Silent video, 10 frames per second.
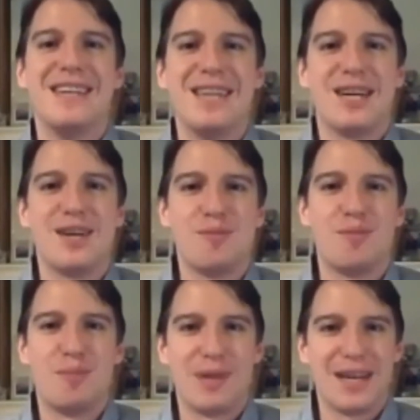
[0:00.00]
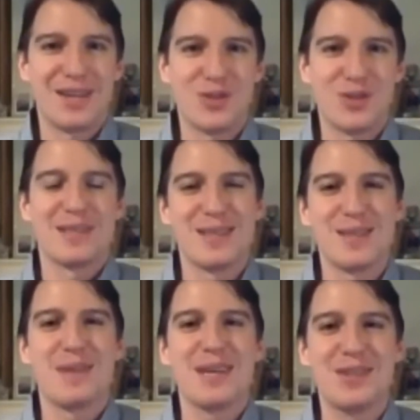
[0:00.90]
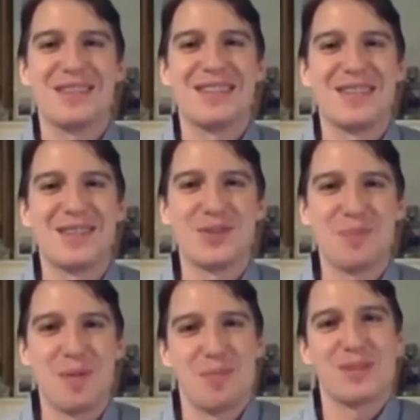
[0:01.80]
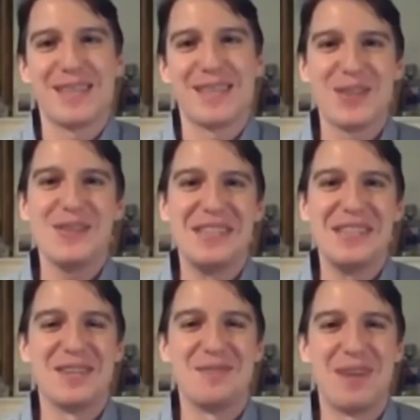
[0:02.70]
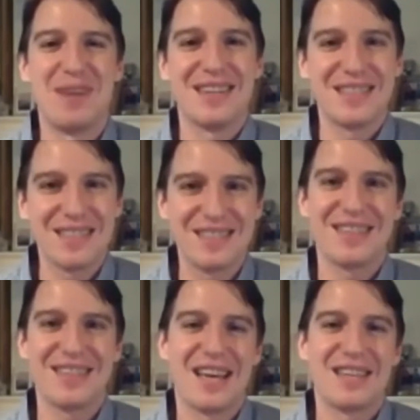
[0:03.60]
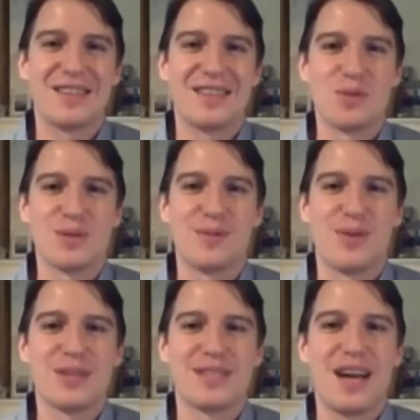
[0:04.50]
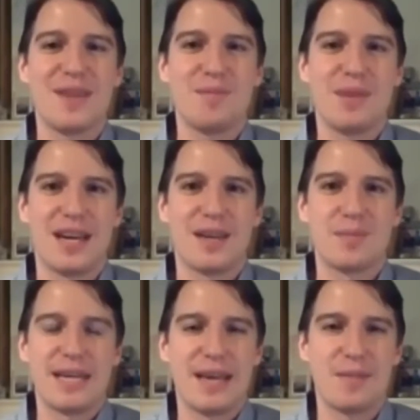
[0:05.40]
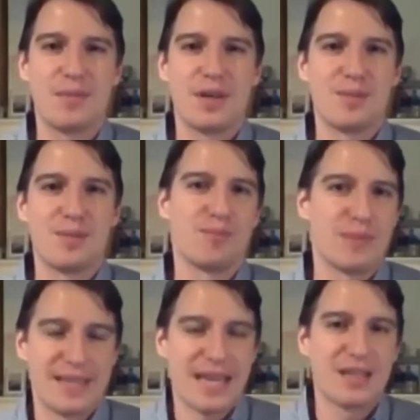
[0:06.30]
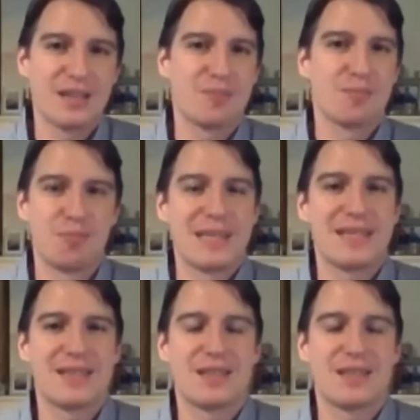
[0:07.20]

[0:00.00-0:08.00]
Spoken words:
But I had to participate because my boss said so, and I did. And that was the first time, and I became second best